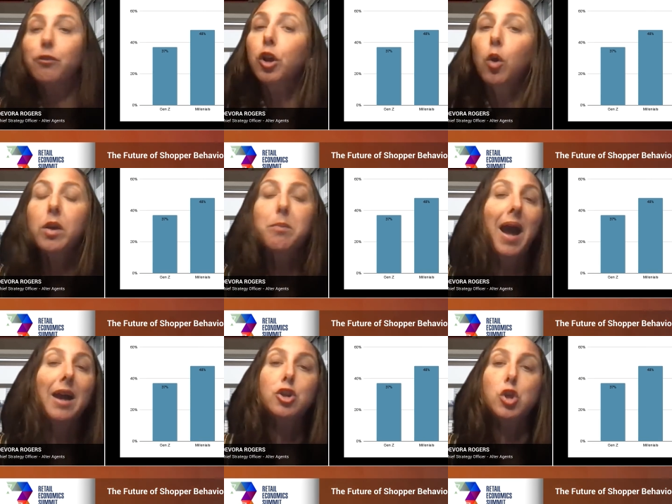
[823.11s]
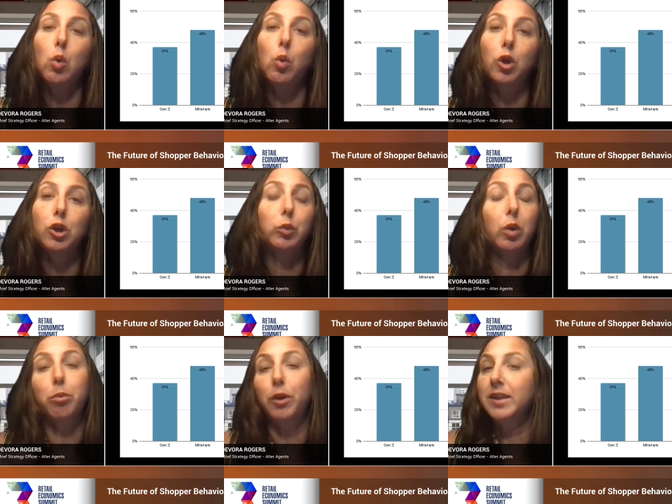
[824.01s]
We're never going back to a
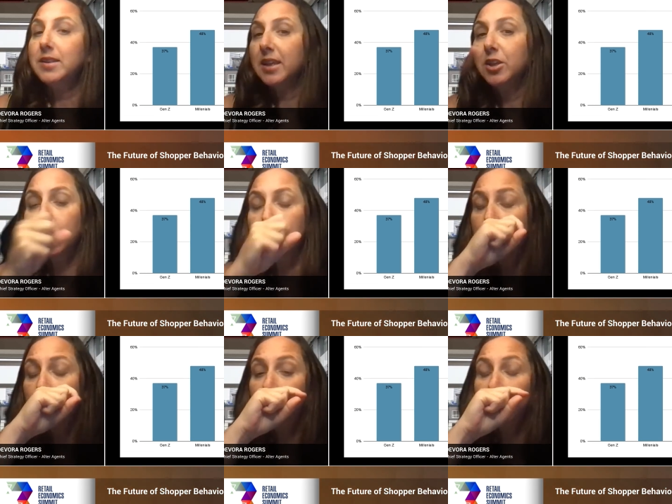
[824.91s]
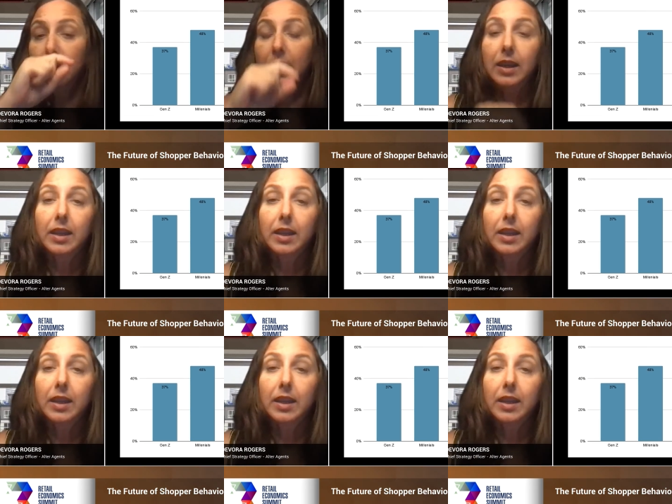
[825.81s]
world where brands can just